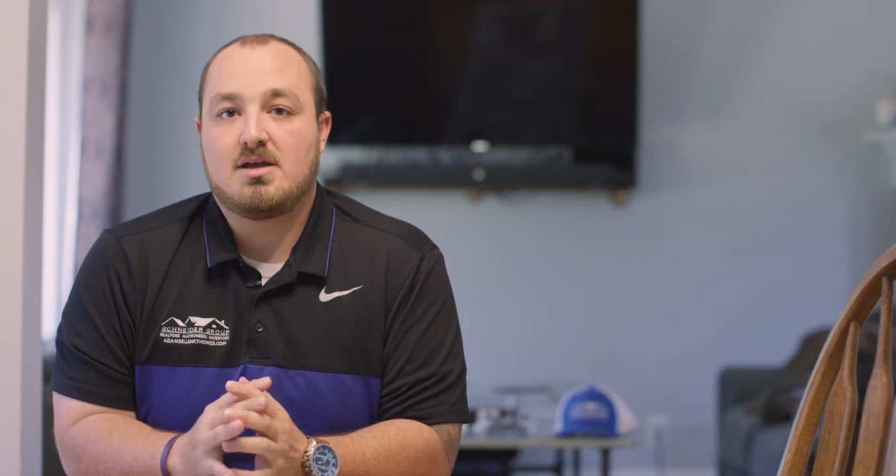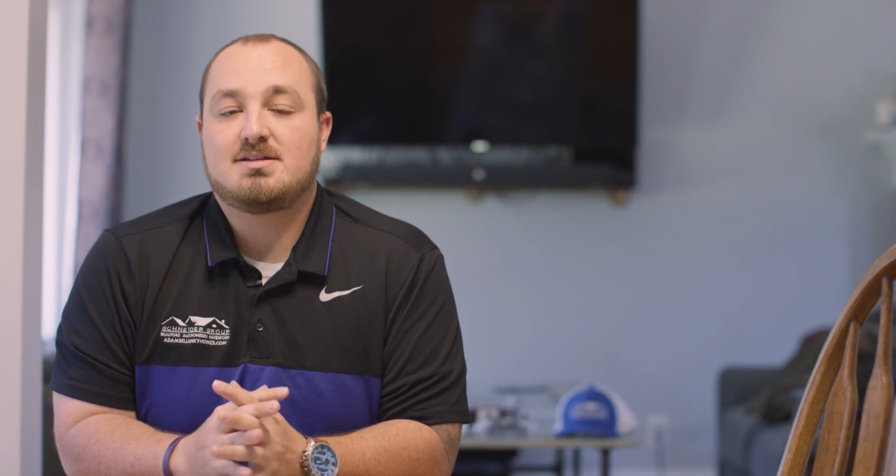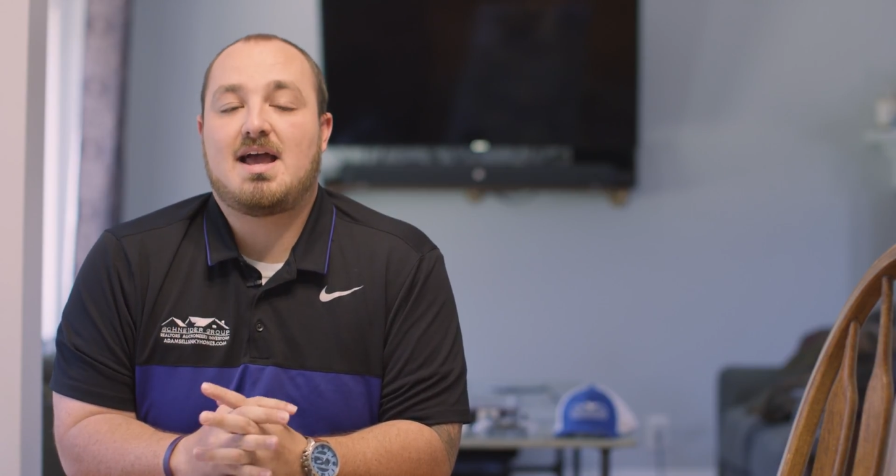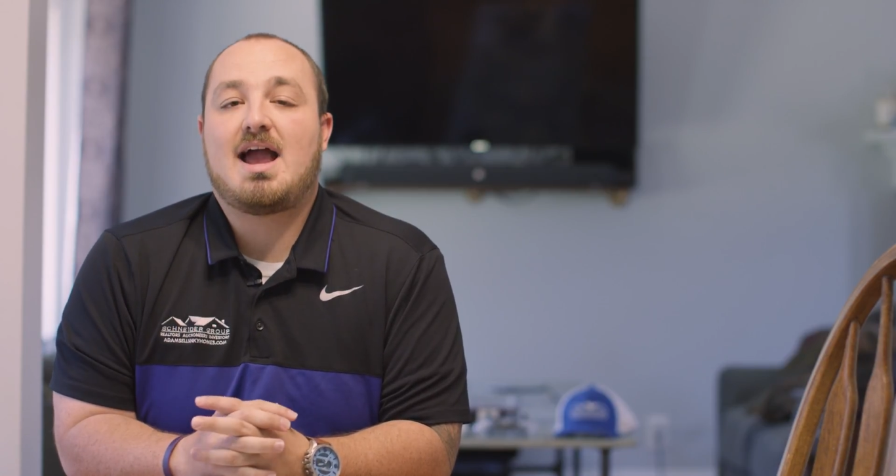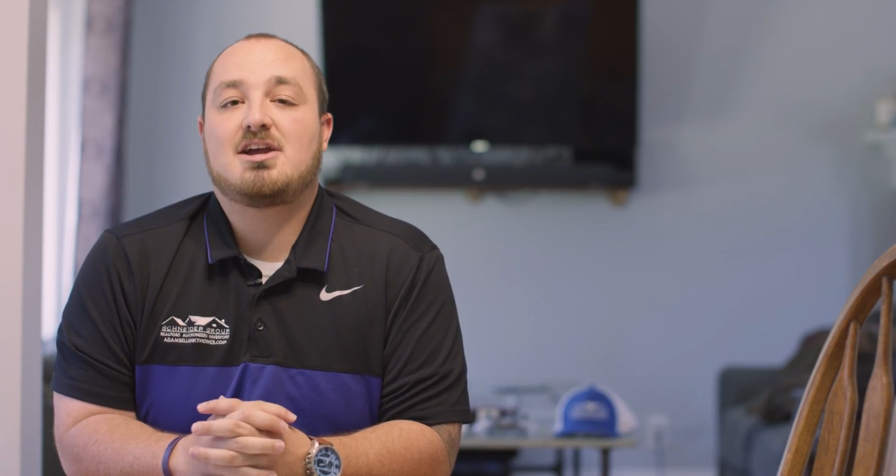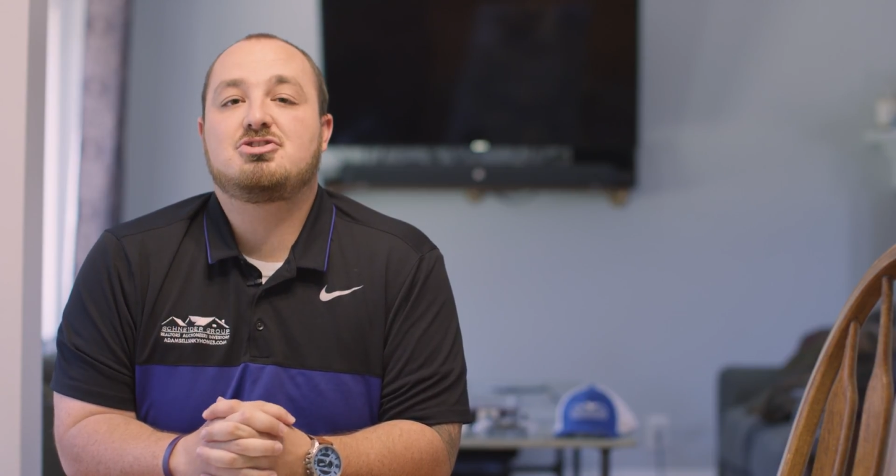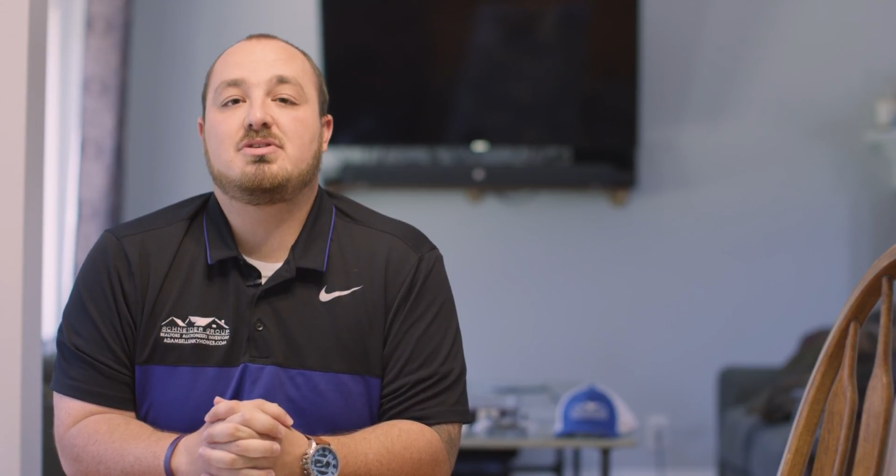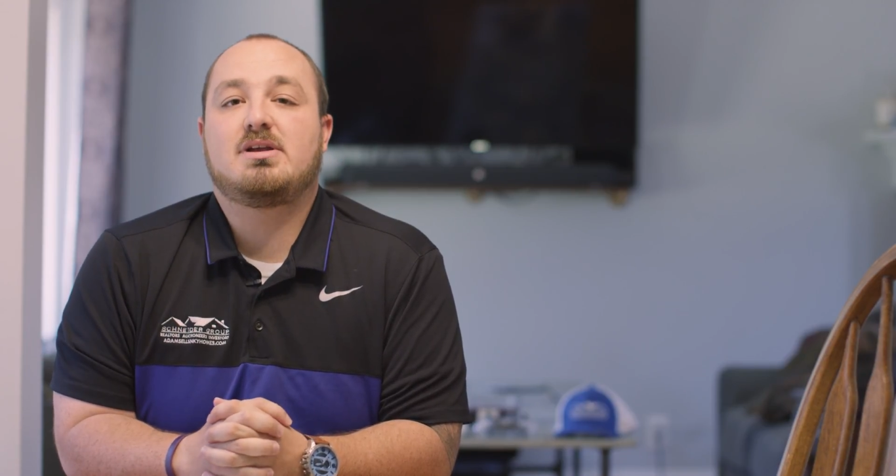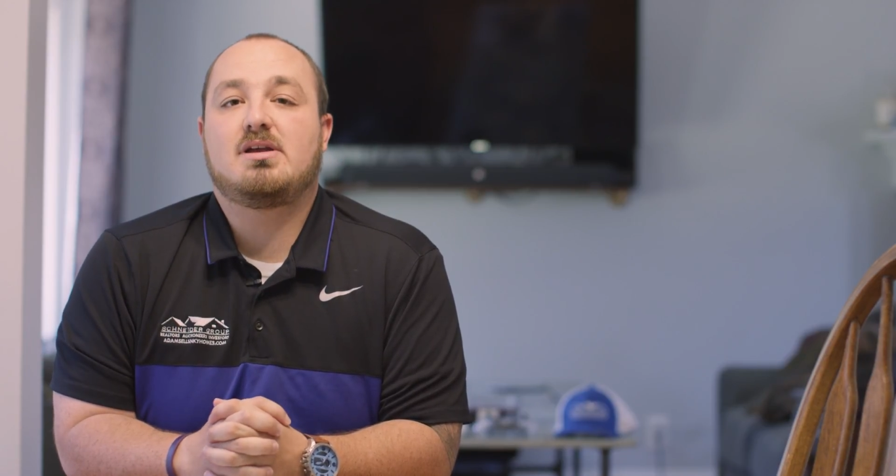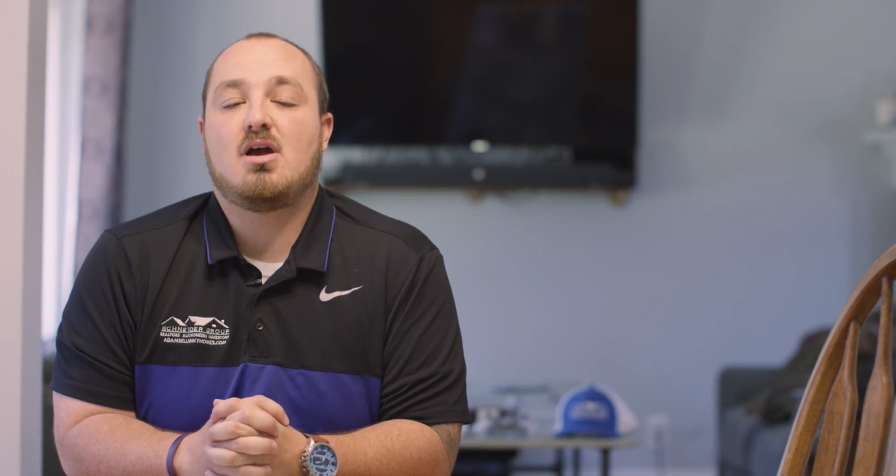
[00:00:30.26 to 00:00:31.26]
to
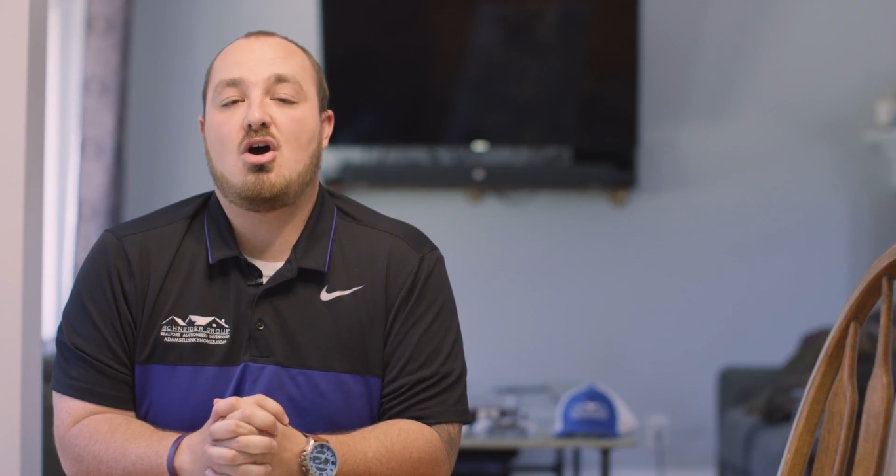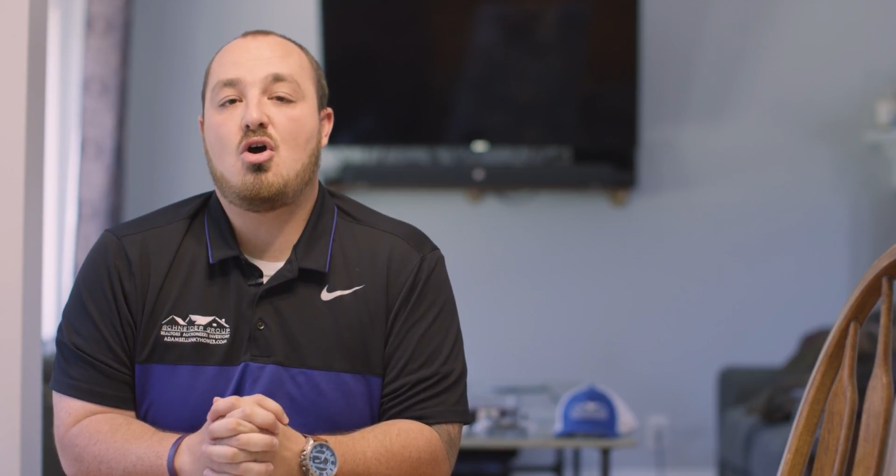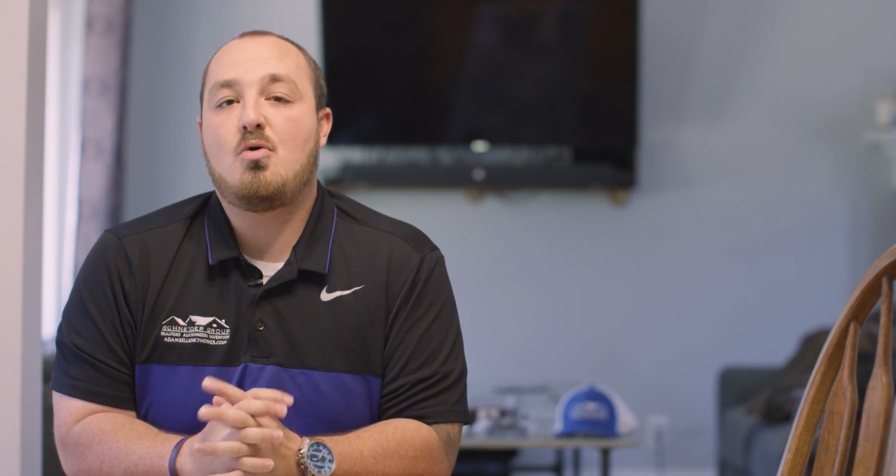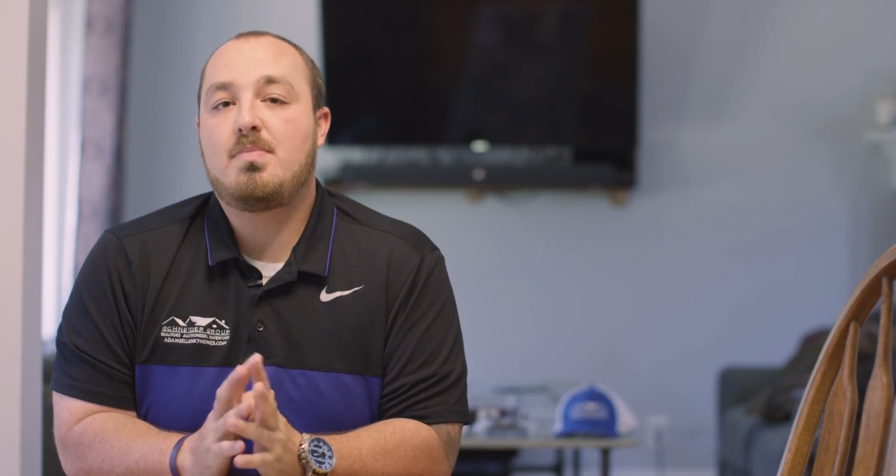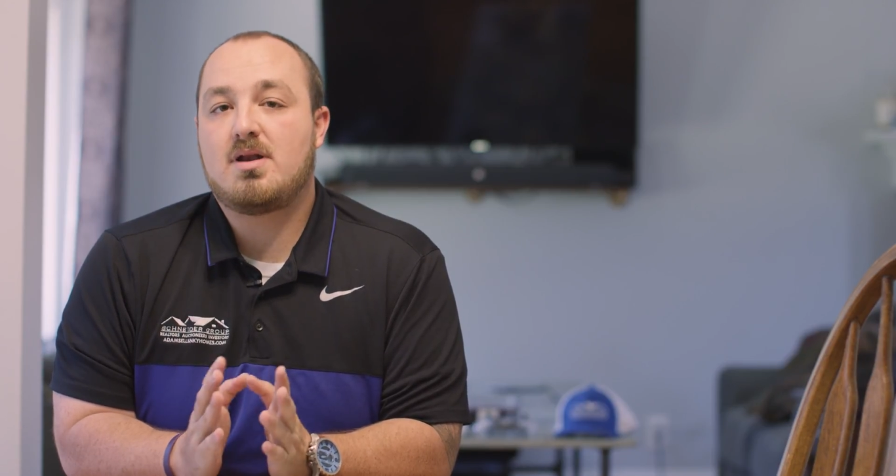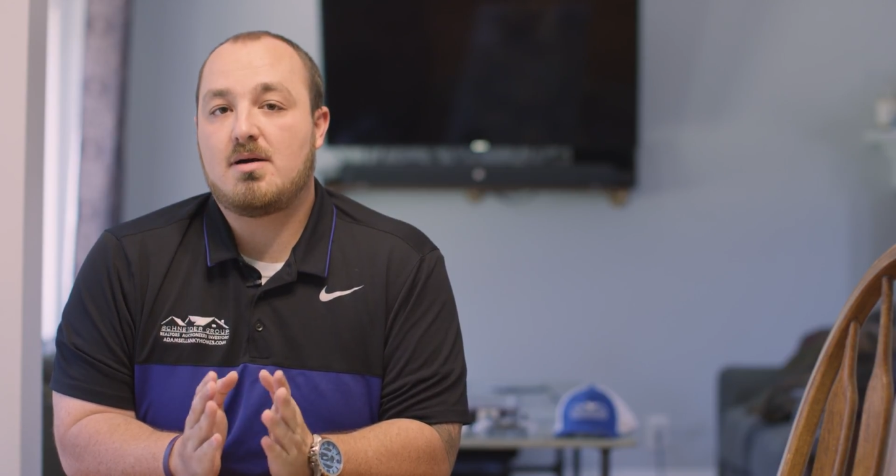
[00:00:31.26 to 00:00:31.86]
actually open